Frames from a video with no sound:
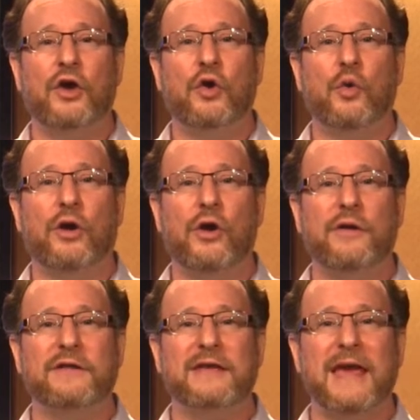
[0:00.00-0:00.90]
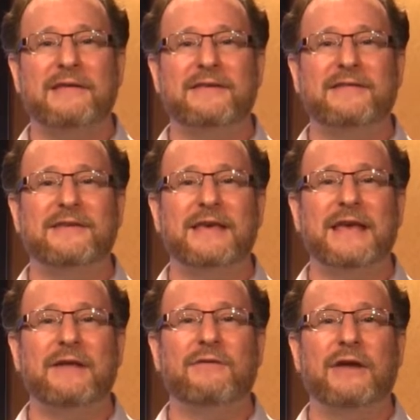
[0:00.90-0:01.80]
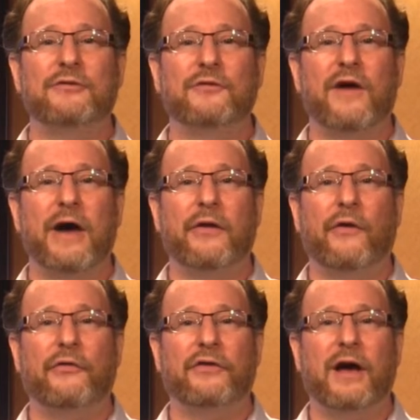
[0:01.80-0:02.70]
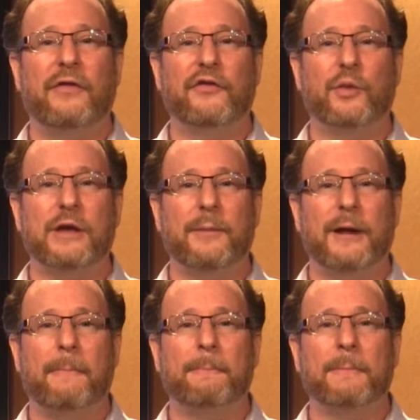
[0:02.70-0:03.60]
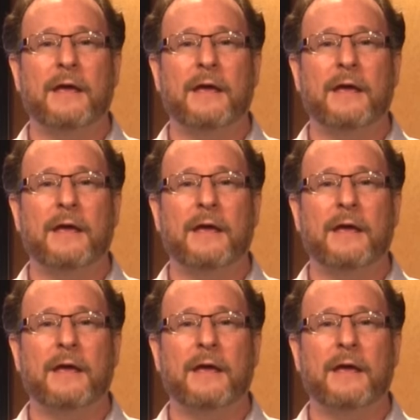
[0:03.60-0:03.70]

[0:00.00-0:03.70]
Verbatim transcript: who are going to the A C C InVenture Finals uh, this week coming up.